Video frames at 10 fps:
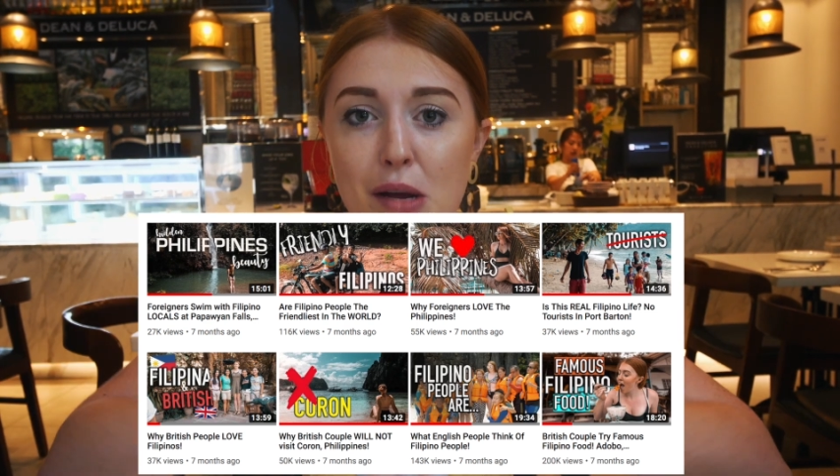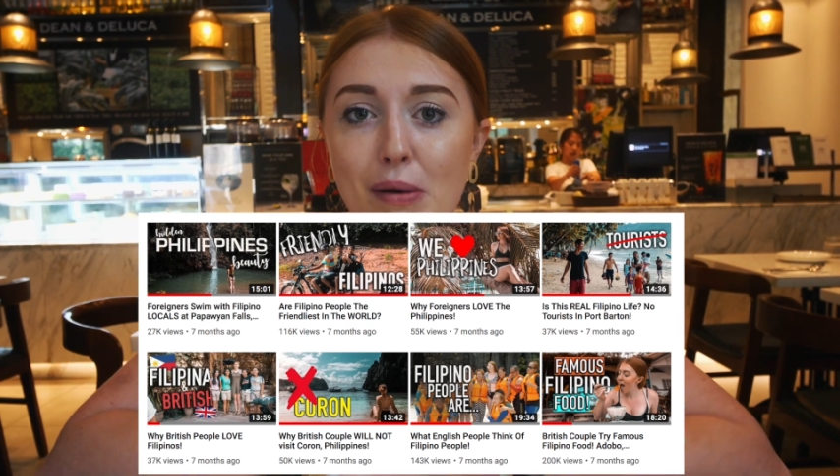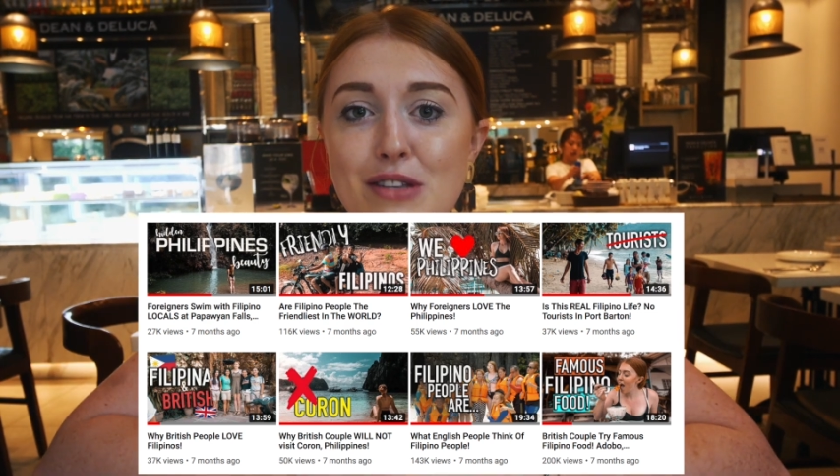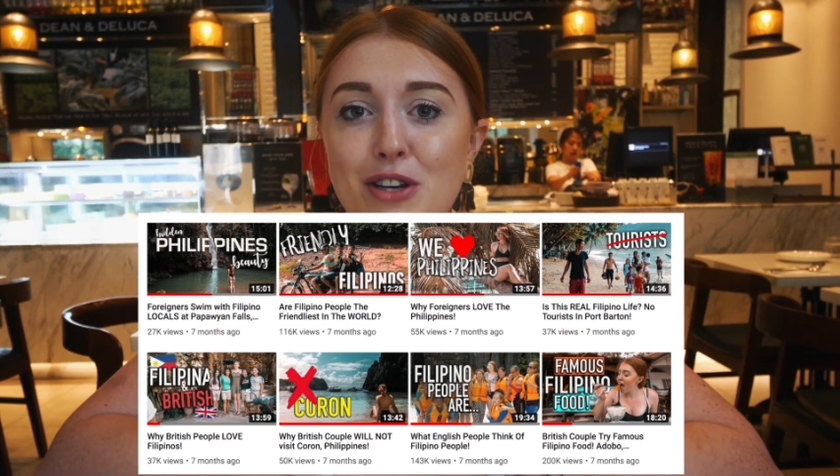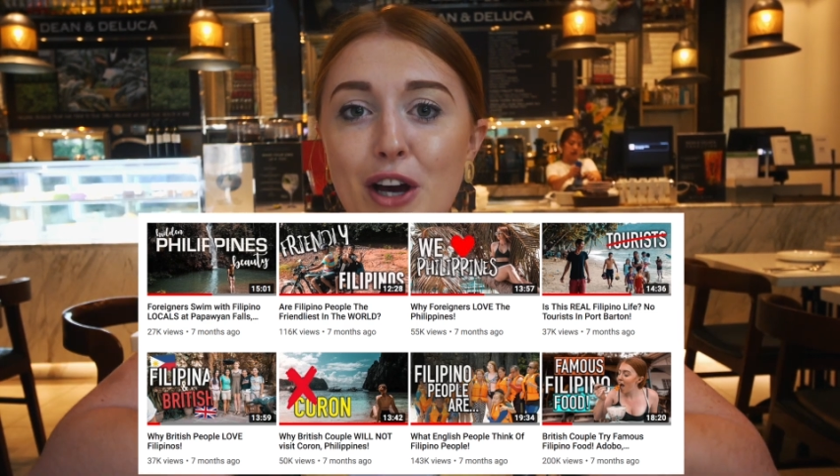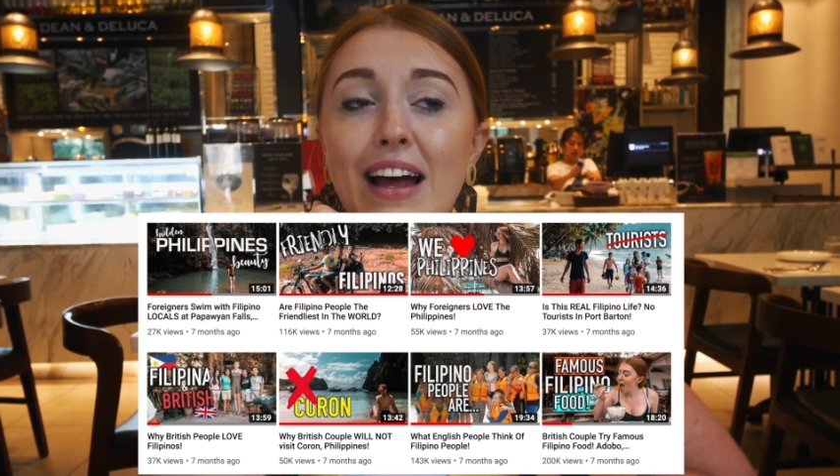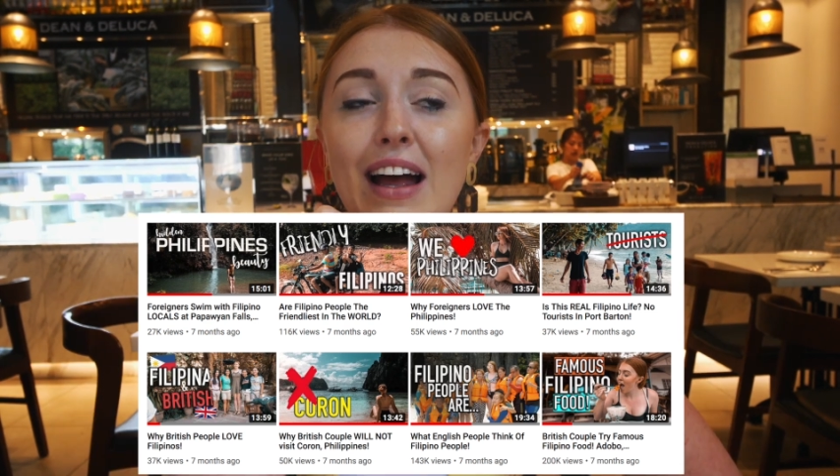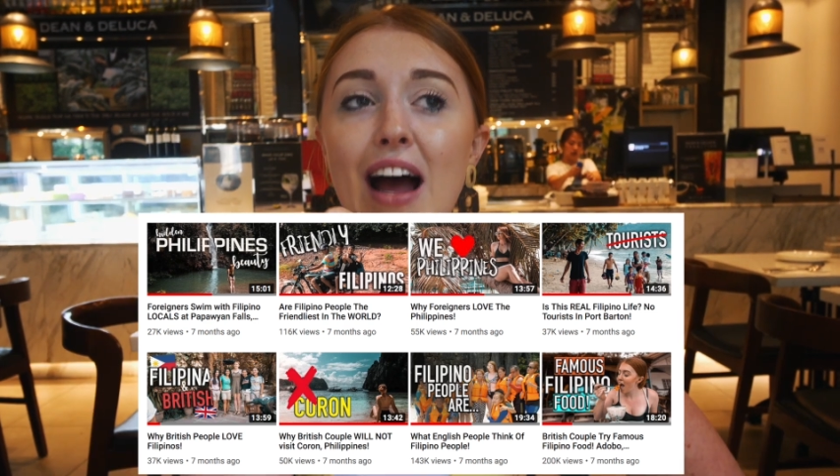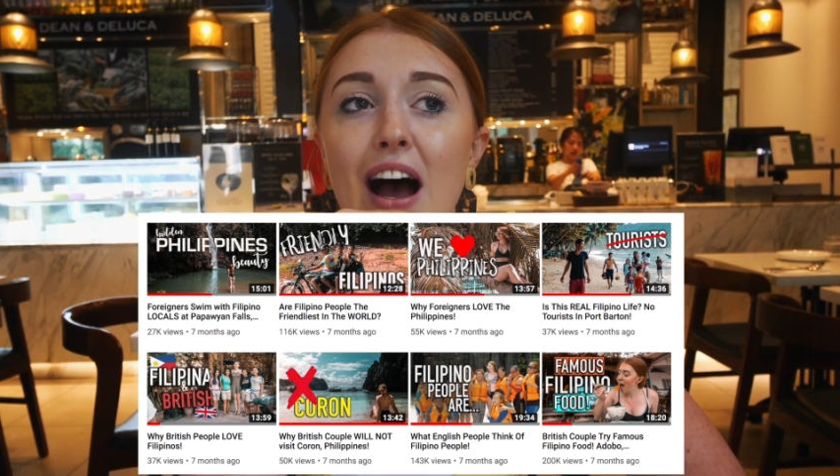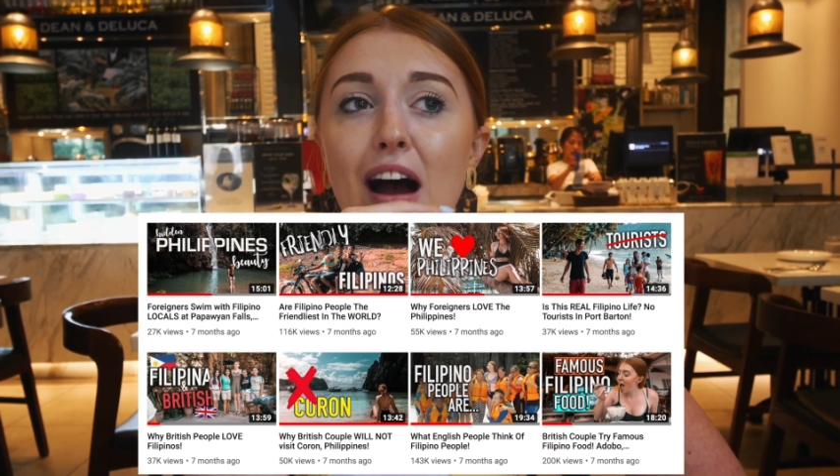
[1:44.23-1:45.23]
the only place you go,
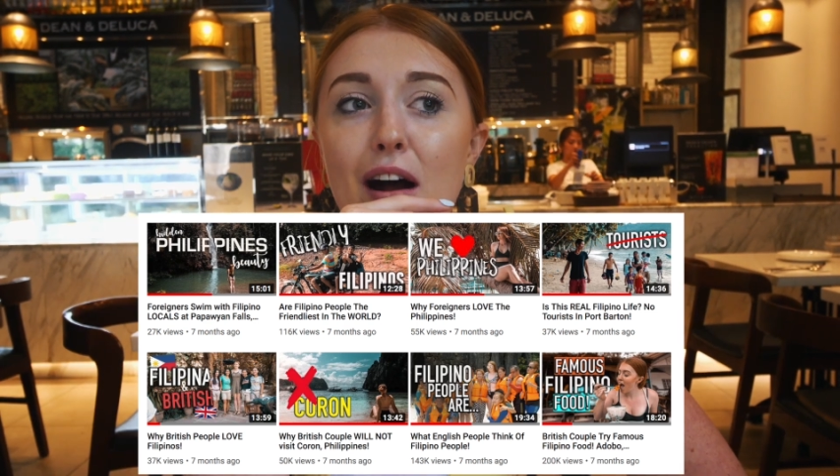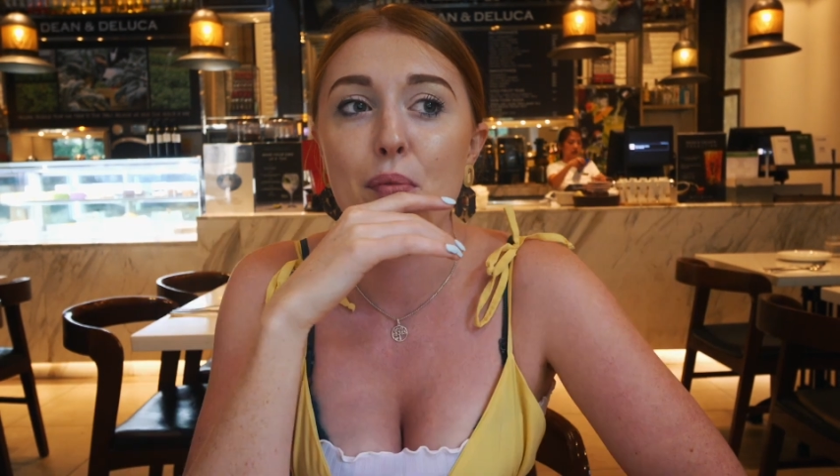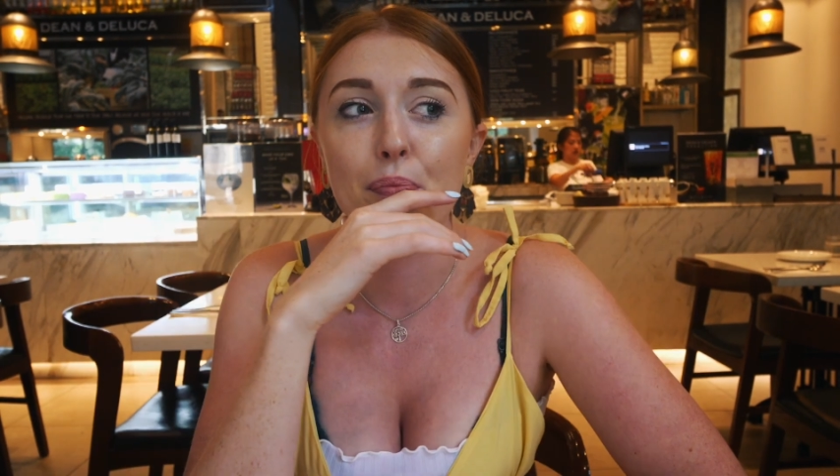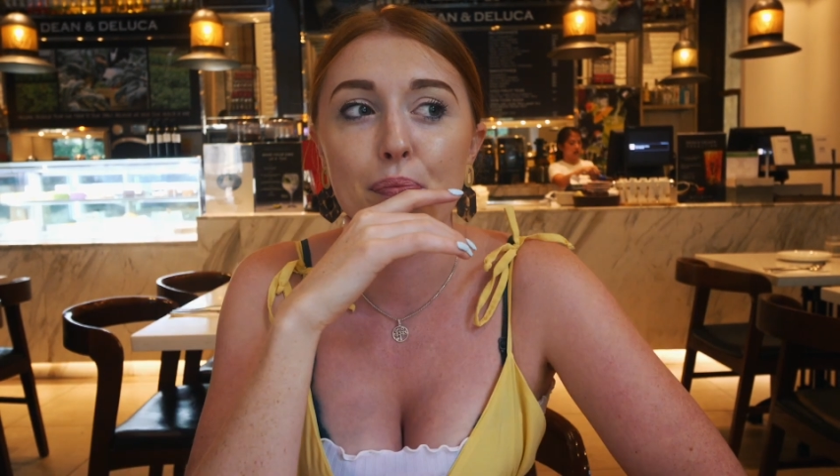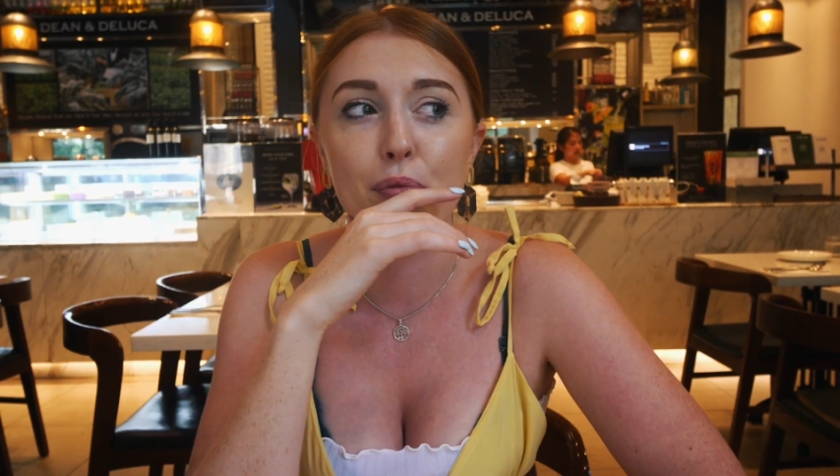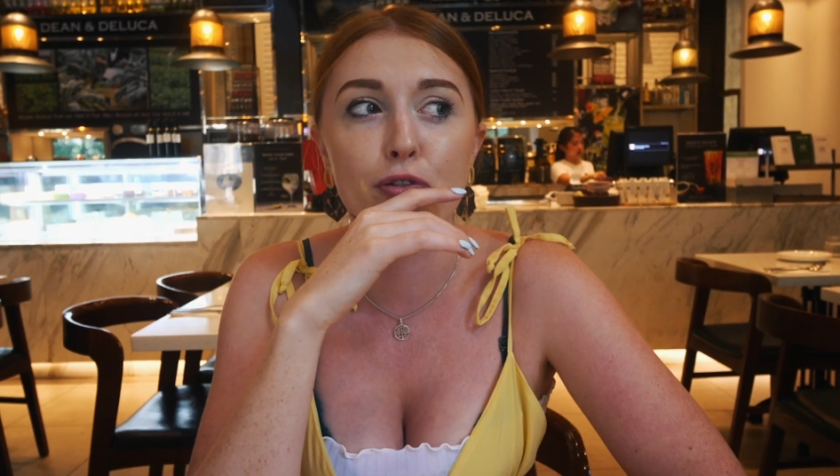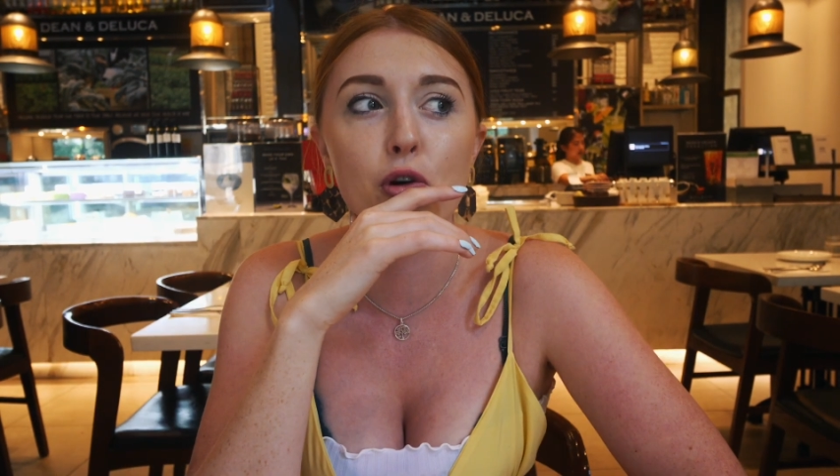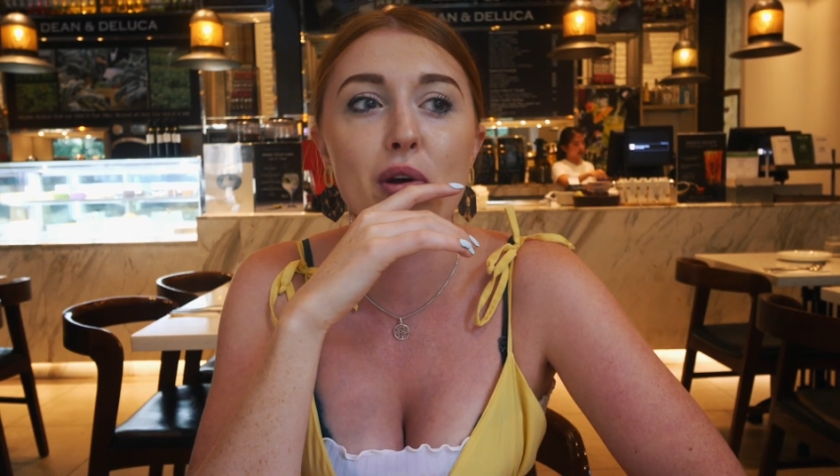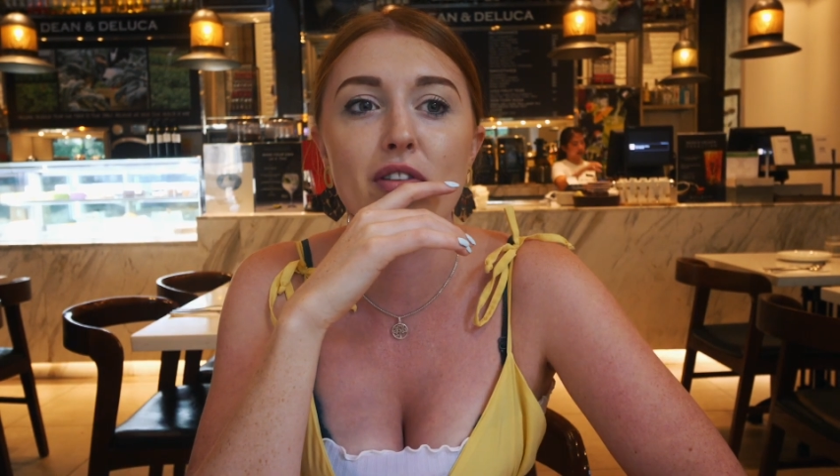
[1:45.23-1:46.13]
before